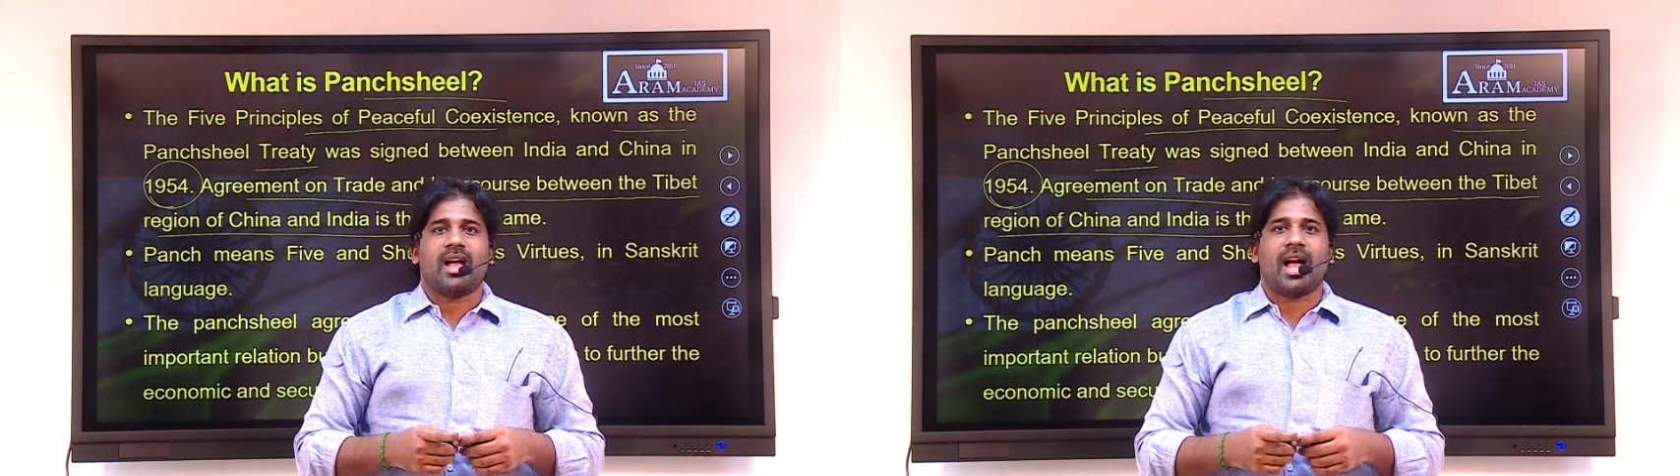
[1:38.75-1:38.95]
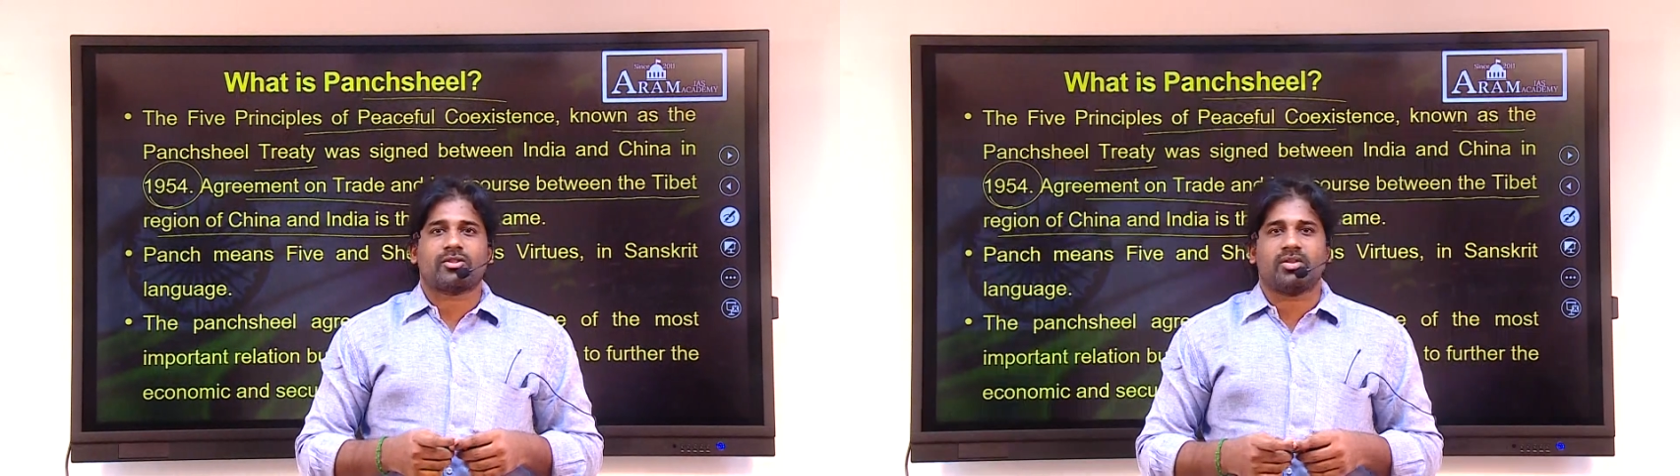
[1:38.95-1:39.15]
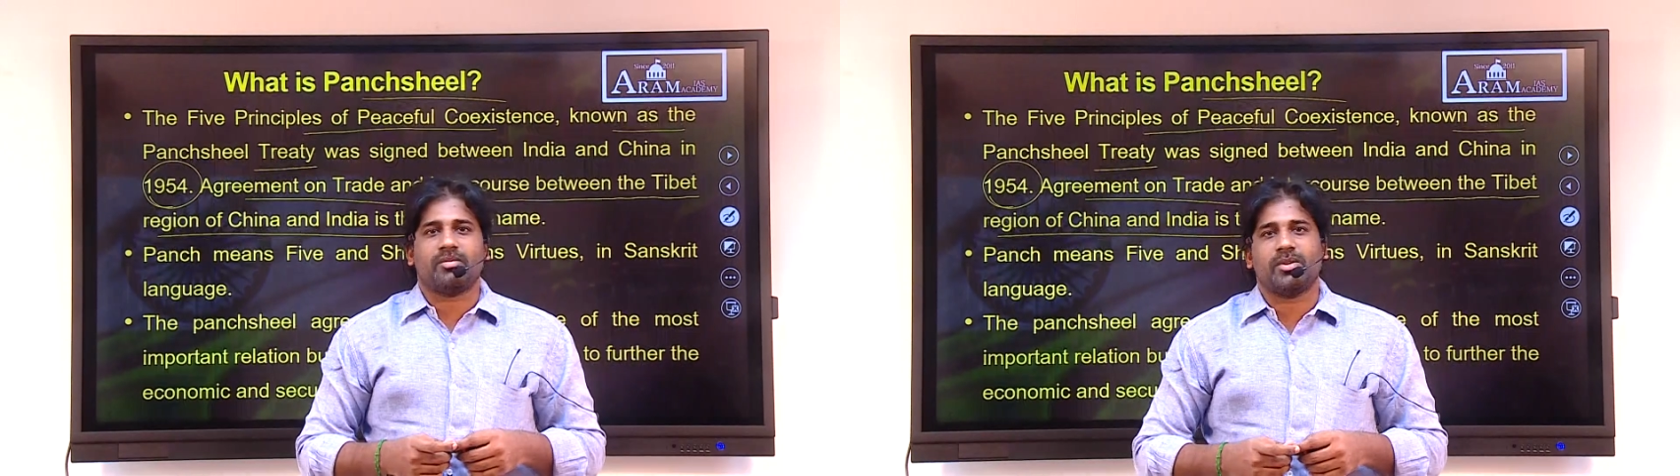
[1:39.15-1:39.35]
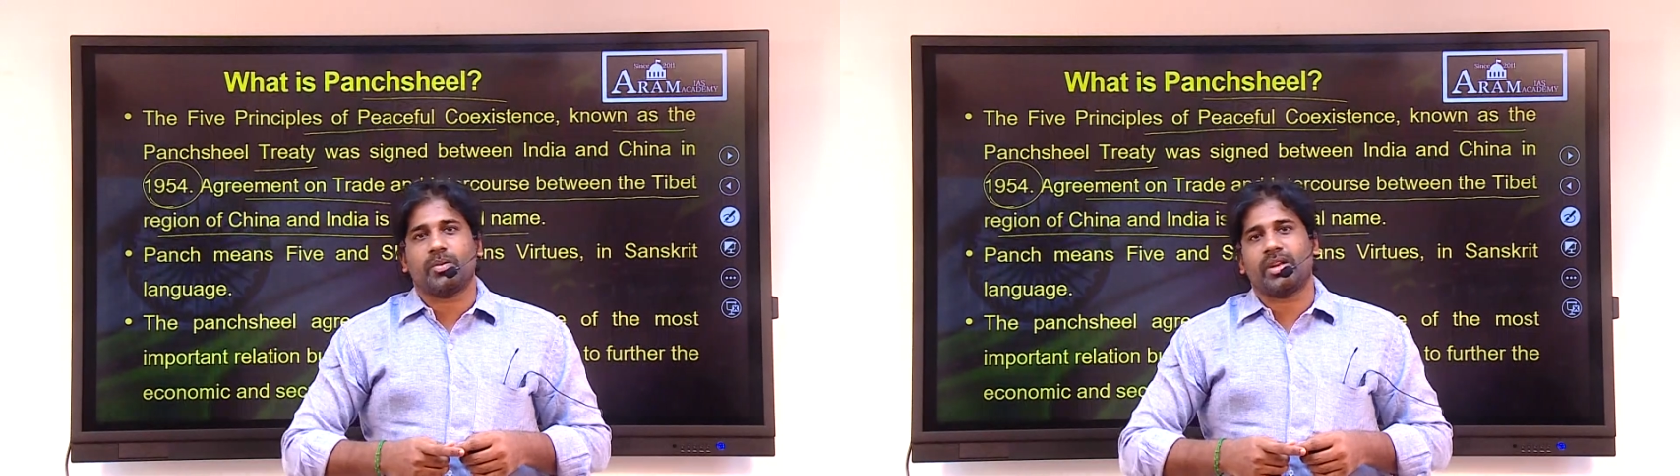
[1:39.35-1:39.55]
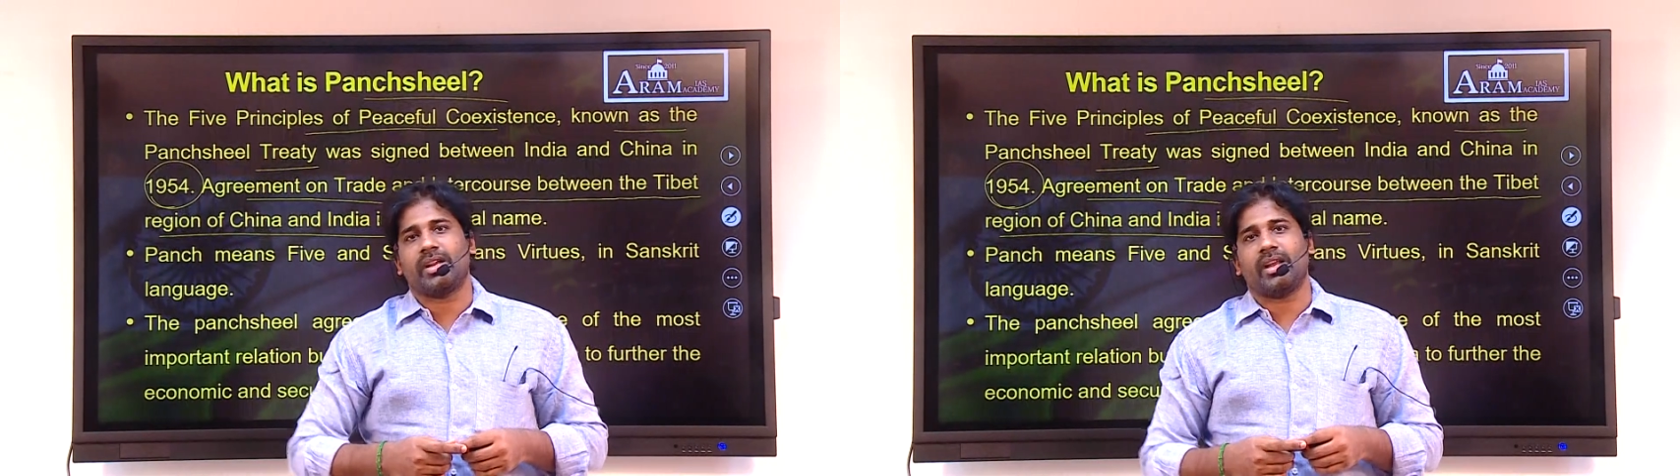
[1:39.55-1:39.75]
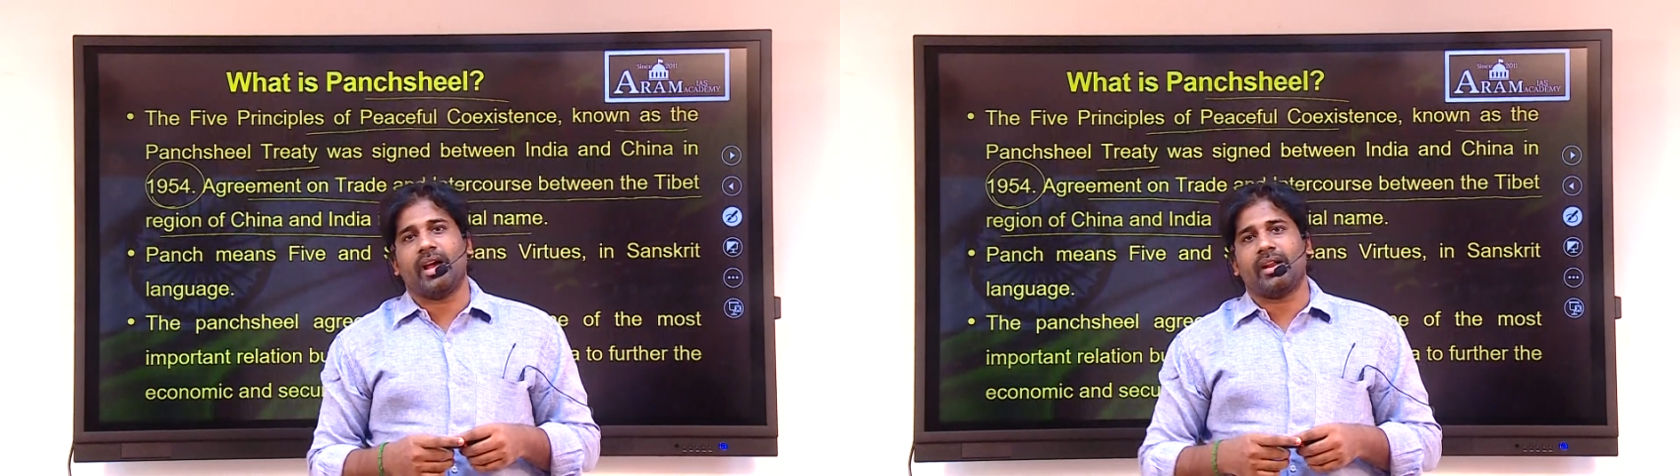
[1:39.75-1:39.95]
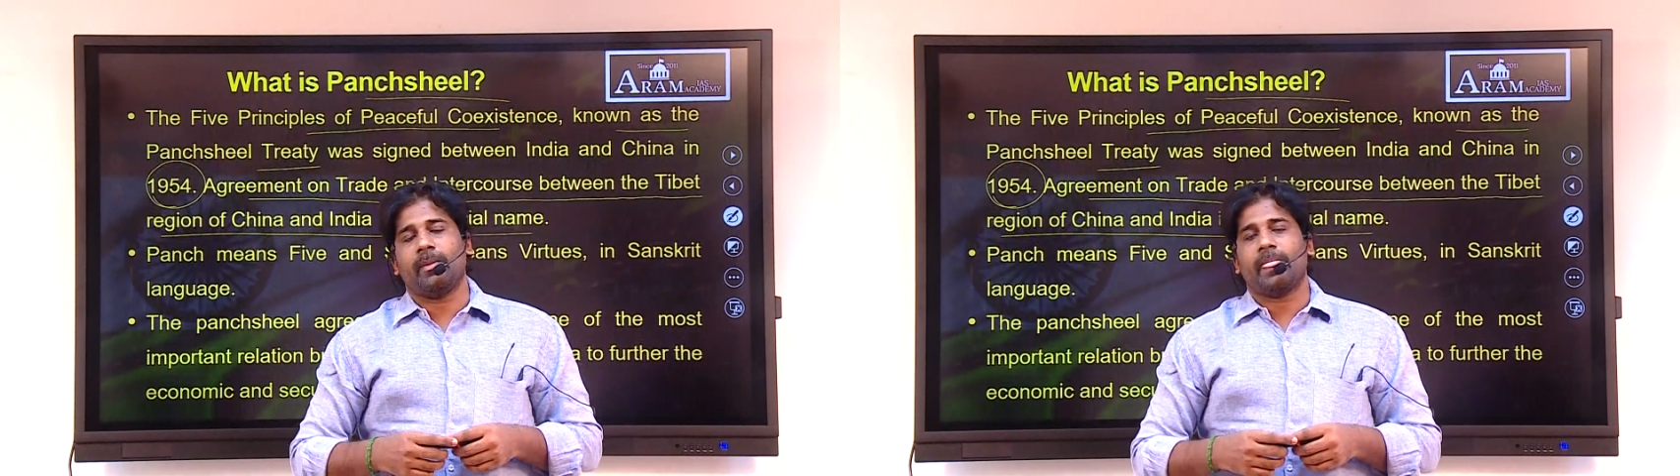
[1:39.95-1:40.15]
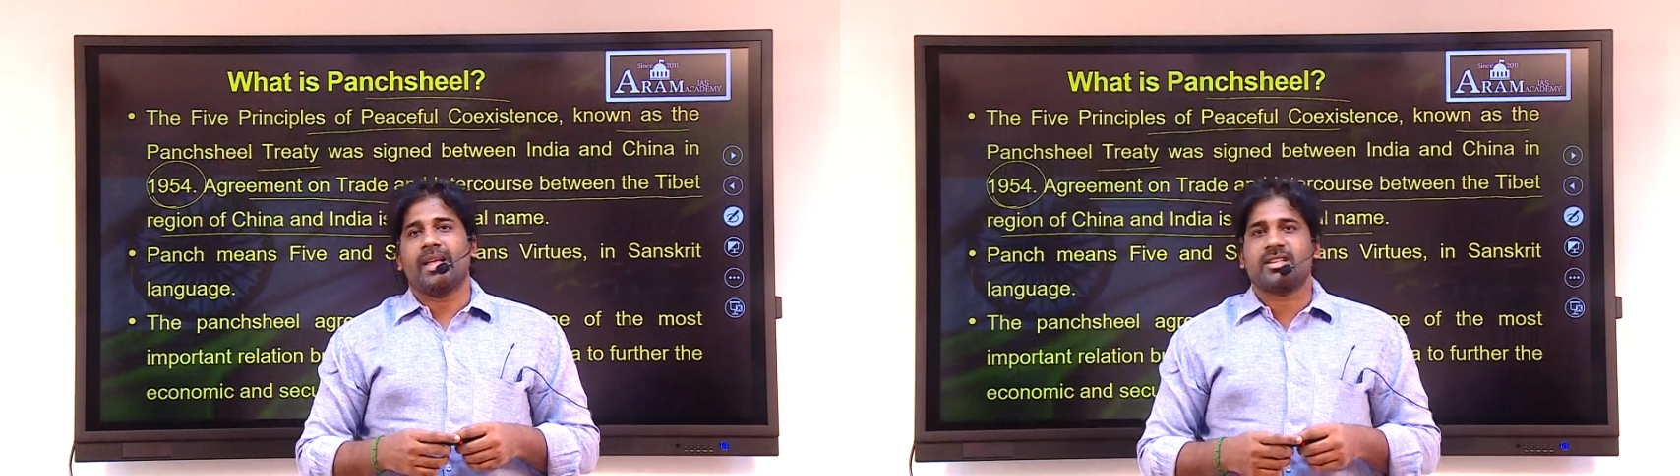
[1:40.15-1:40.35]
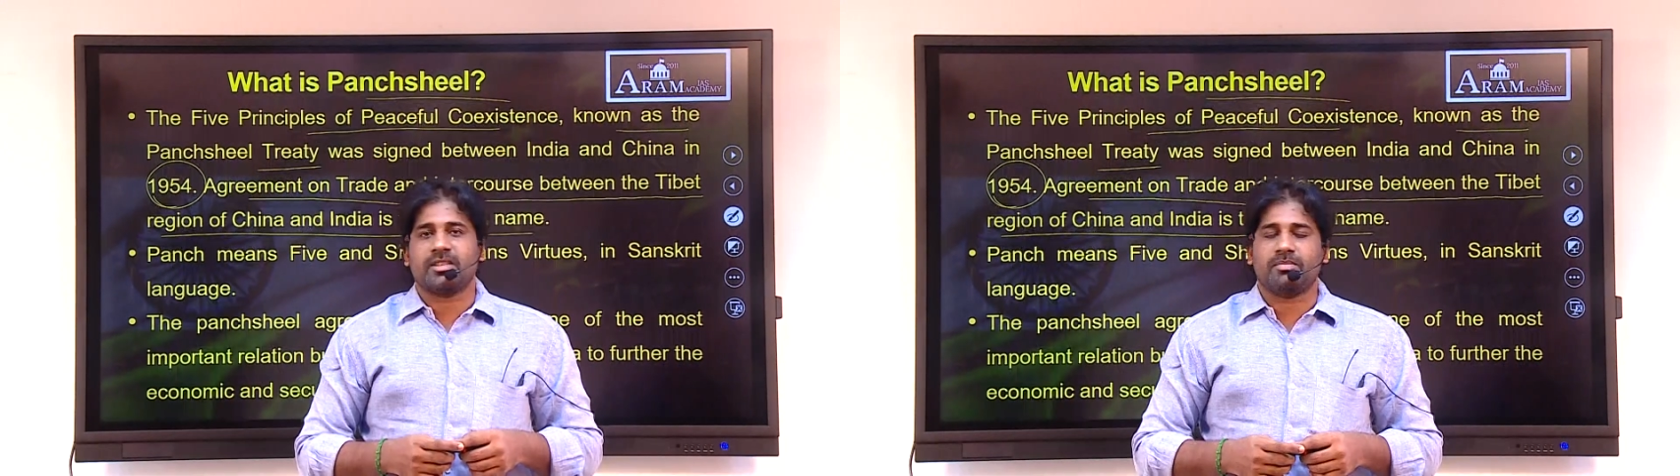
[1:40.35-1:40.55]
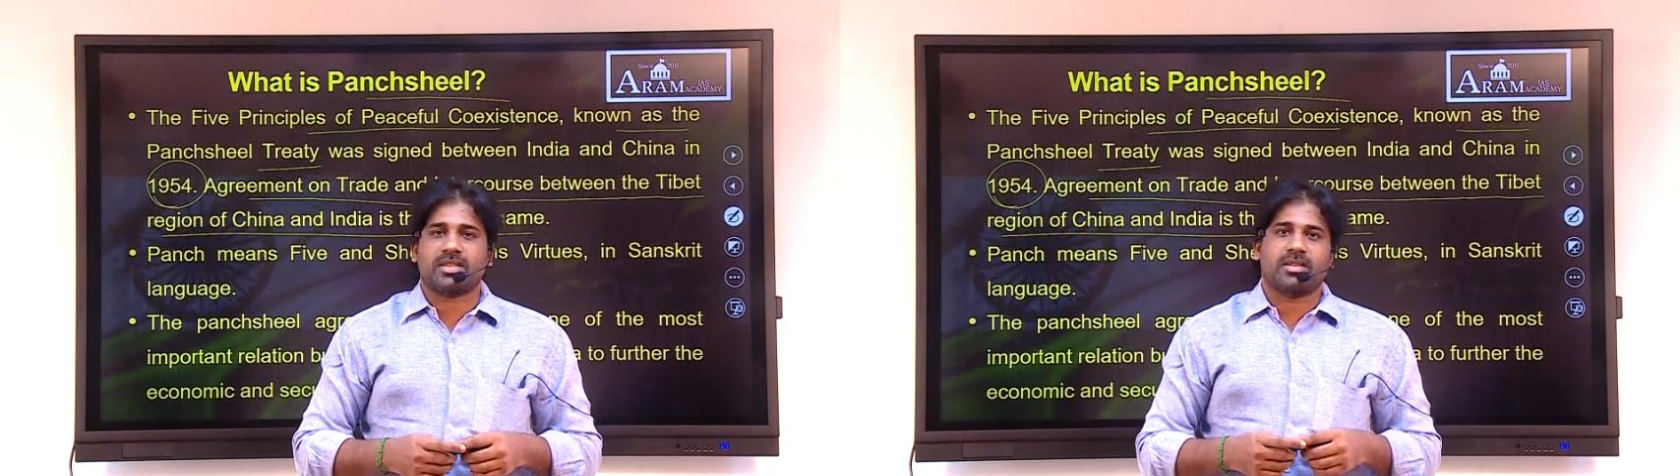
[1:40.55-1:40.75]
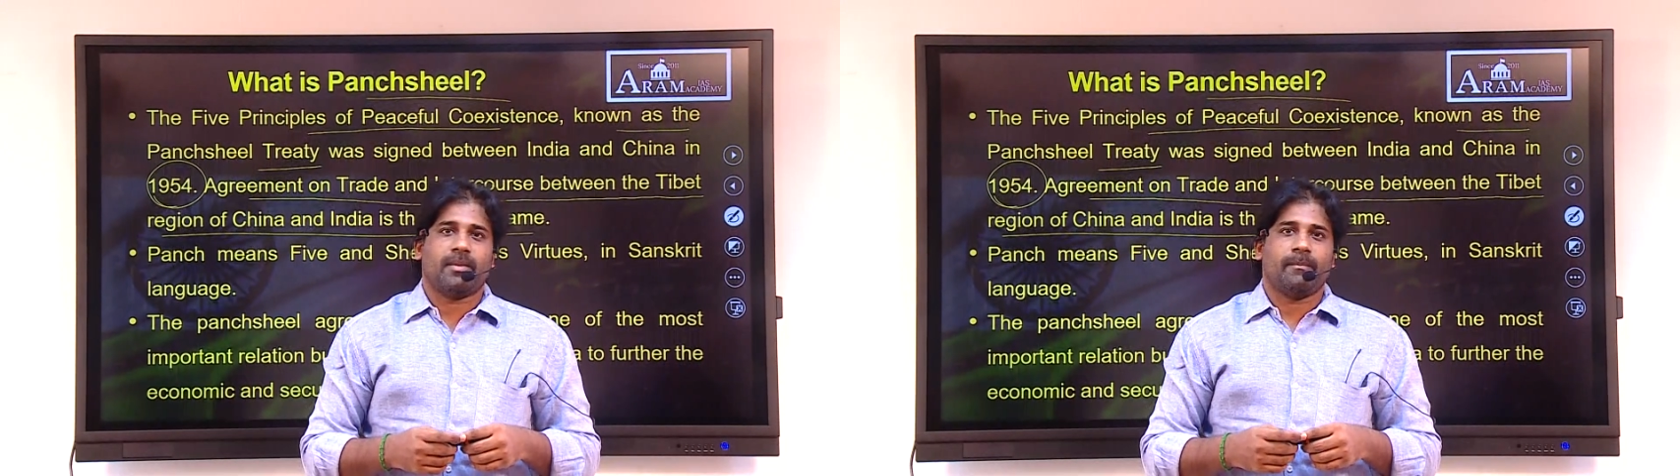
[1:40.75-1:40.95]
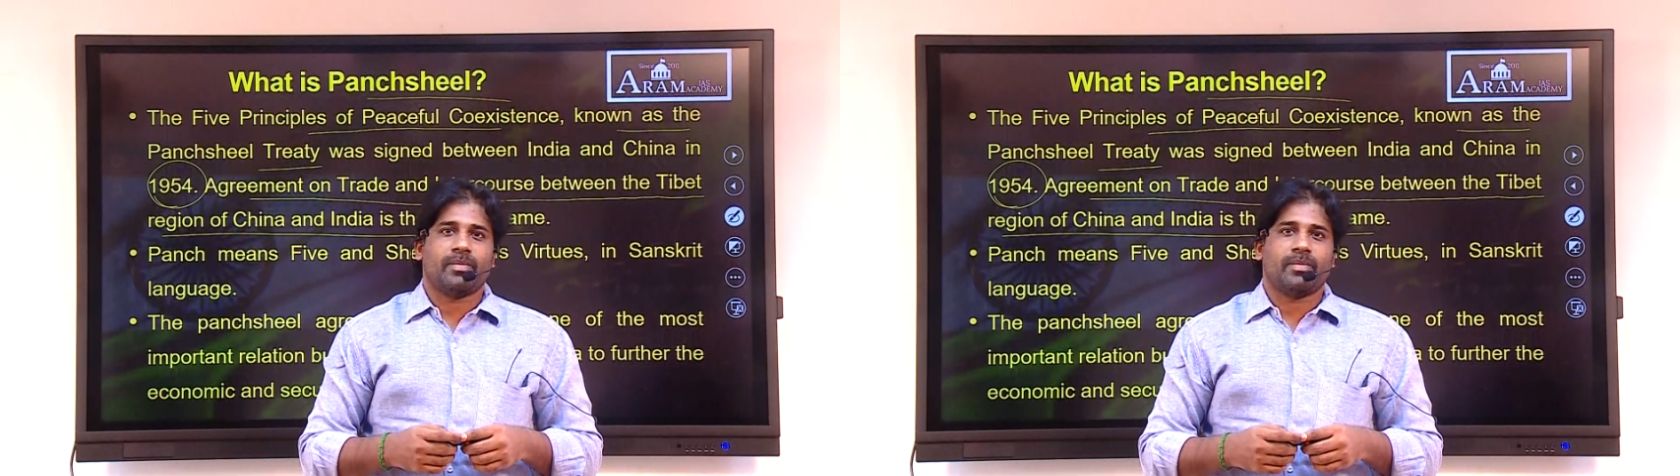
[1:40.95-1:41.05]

actually between India and Tibet?